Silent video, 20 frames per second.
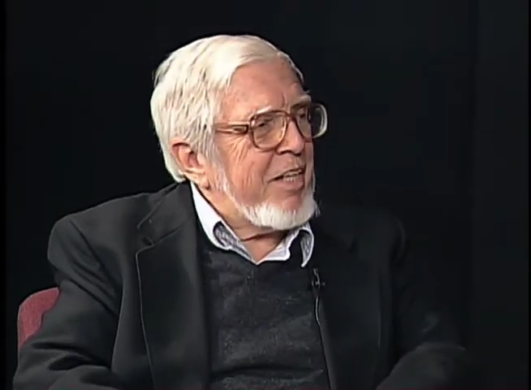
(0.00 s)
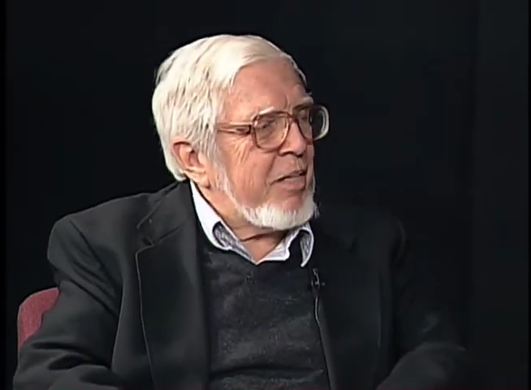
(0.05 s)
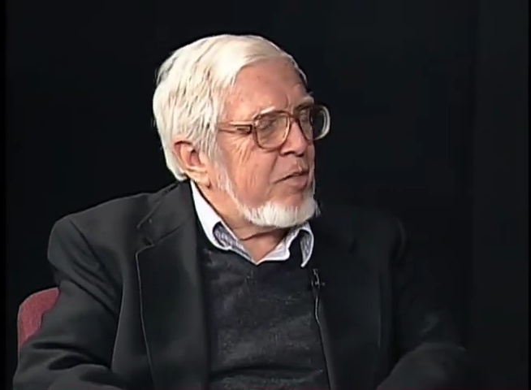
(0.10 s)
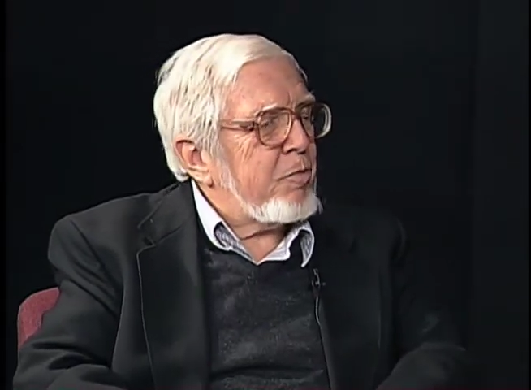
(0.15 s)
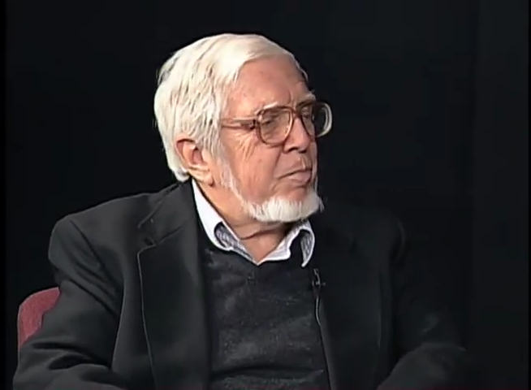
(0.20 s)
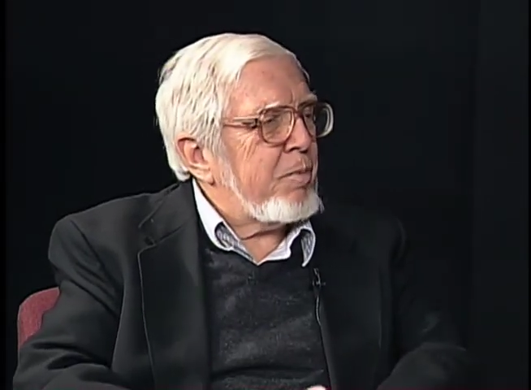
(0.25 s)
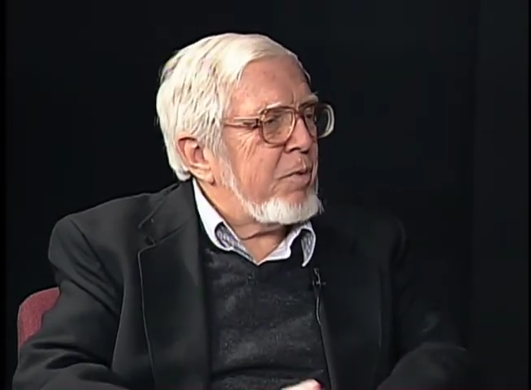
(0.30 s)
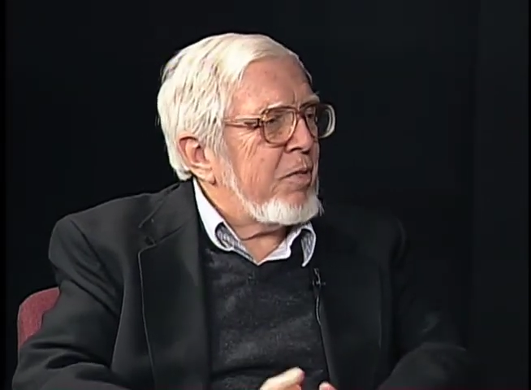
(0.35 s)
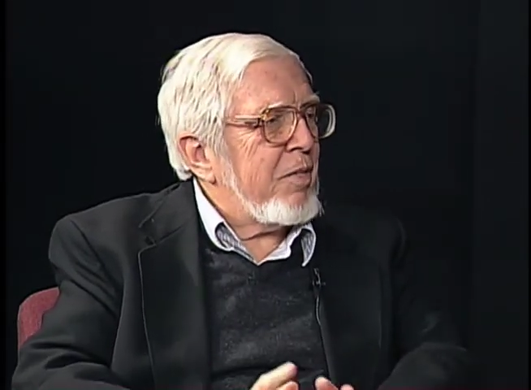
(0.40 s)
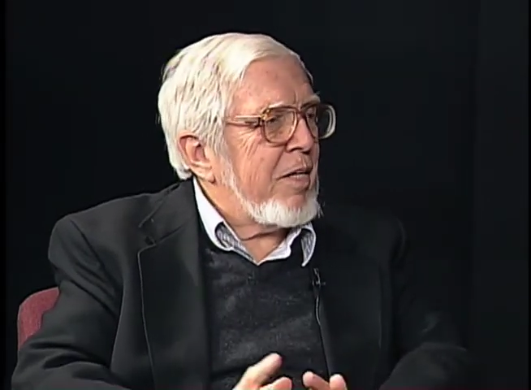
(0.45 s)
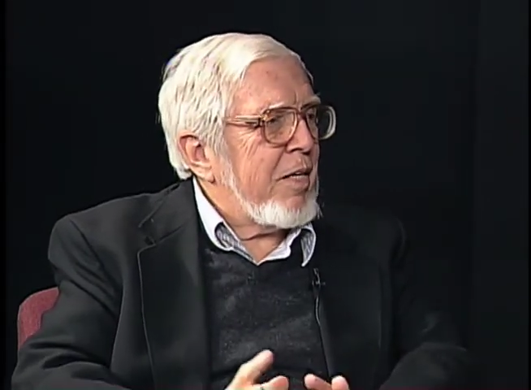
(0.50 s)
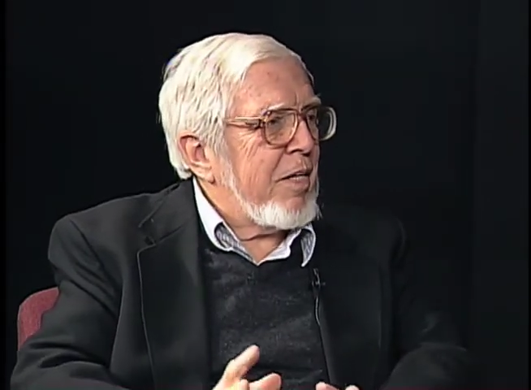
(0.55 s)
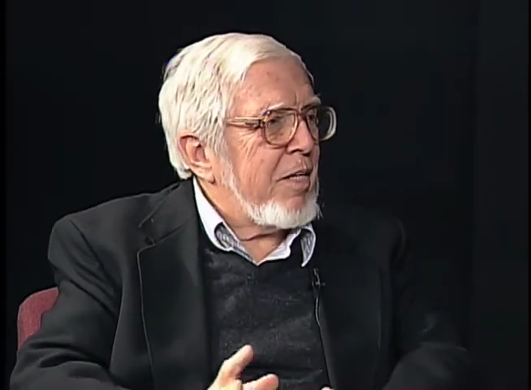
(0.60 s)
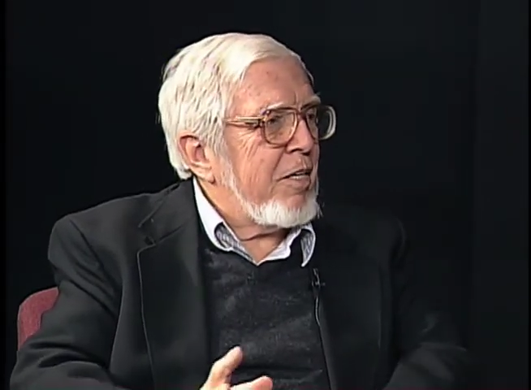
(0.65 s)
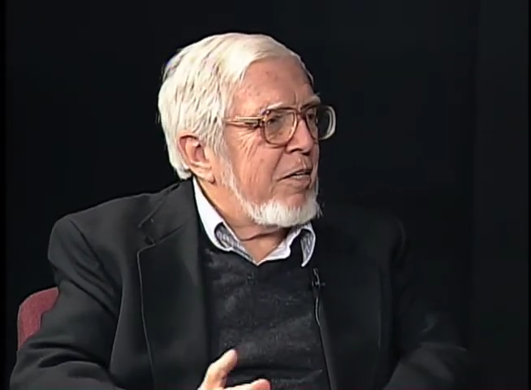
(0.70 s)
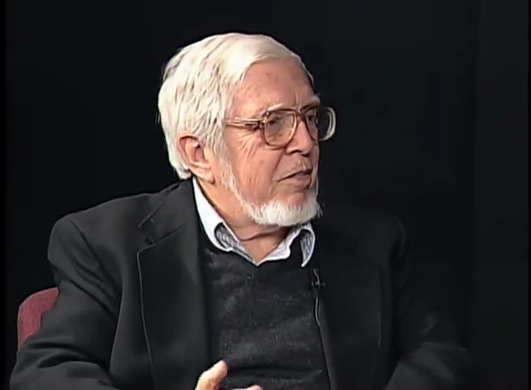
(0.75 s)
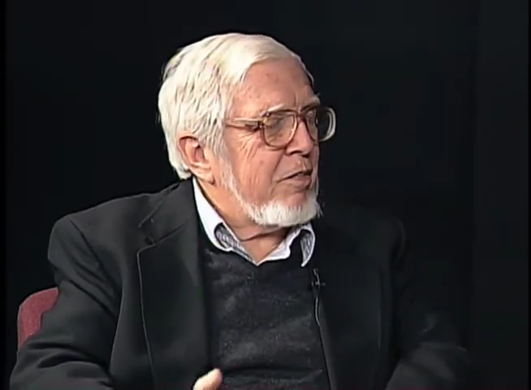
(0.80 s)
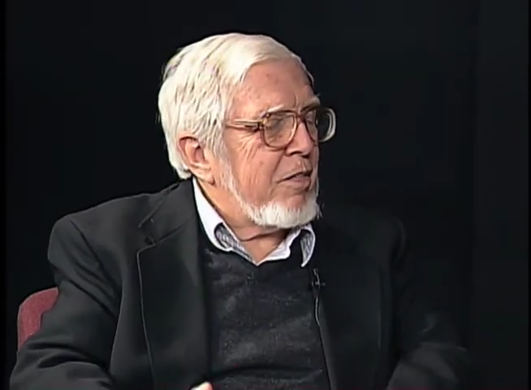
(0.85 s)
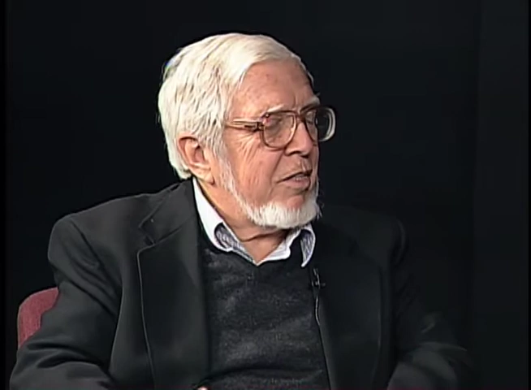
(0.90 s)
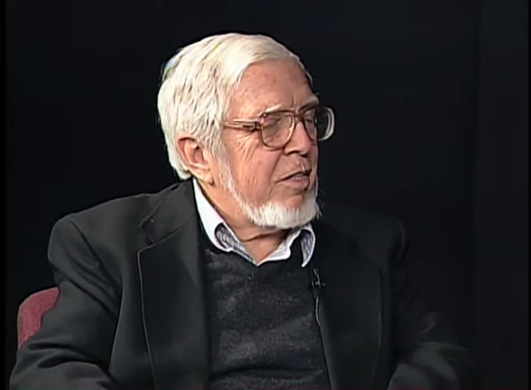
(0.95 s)
expert on
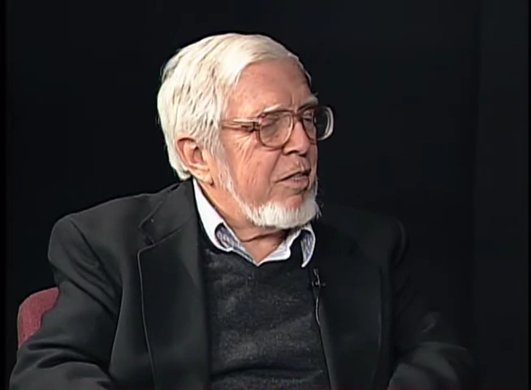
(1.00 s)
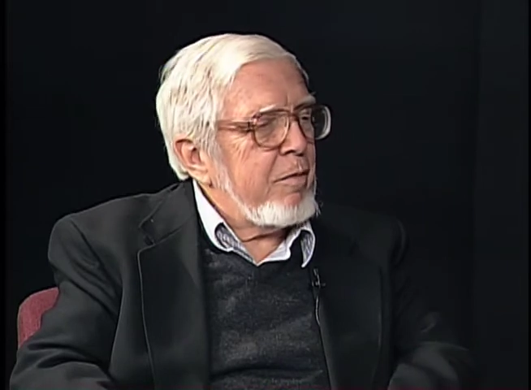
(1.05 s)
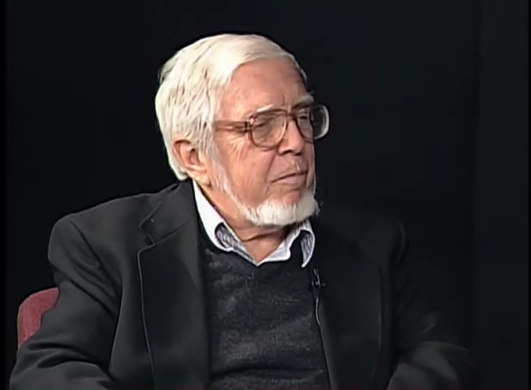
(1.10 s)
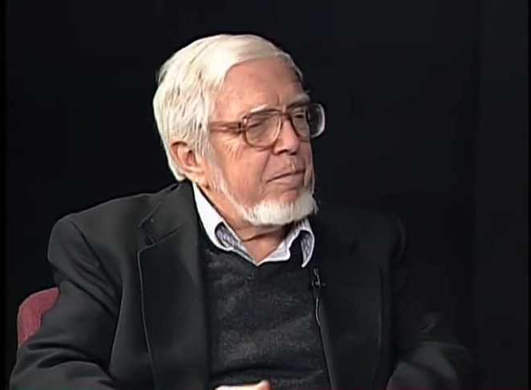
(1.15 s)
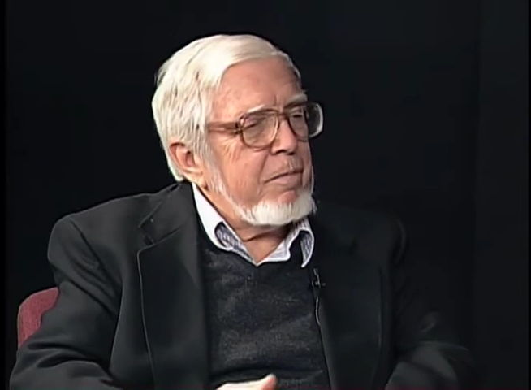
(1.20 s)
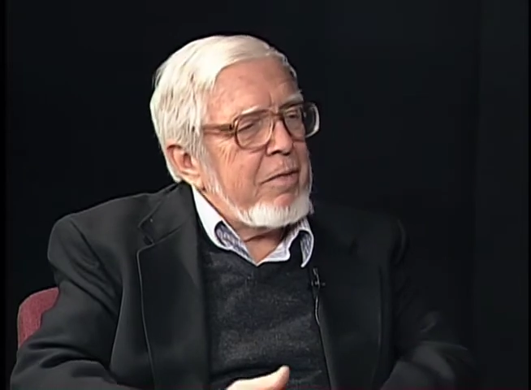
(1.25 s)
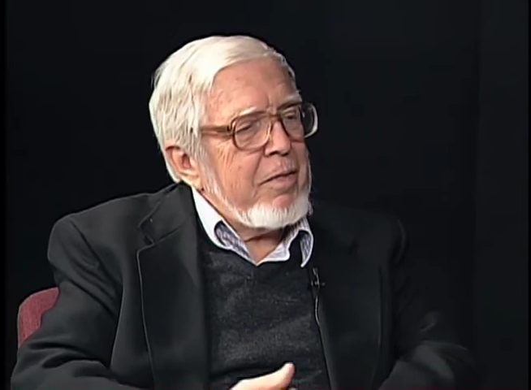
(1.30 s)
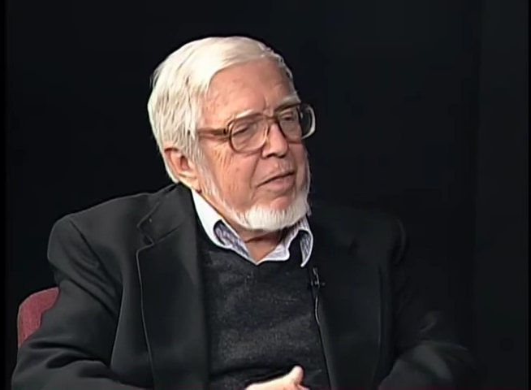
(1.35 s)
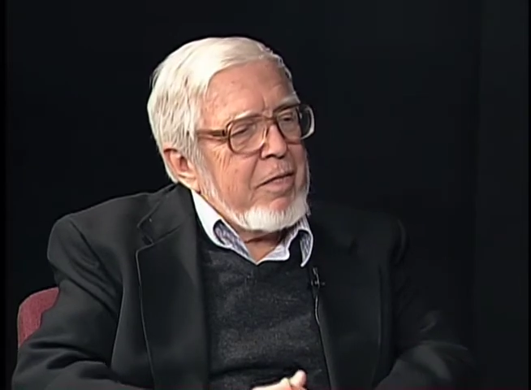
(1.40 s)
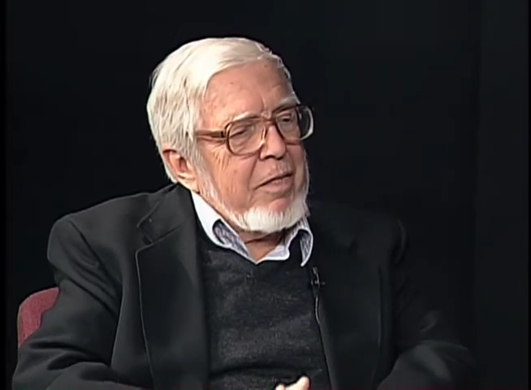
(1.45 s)
our team,